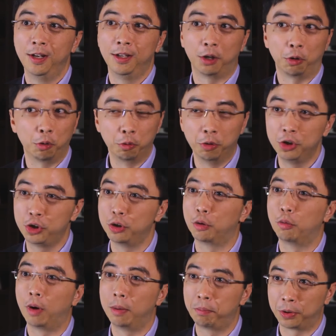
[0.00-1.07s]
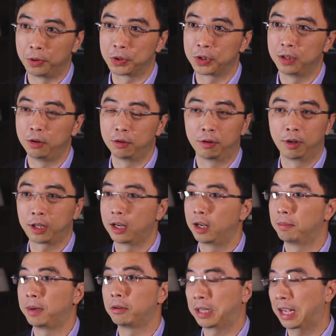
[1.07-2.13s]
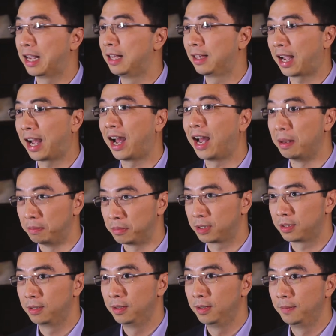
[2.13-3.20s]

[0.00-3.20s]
the original 1%, you're looking about 10 times,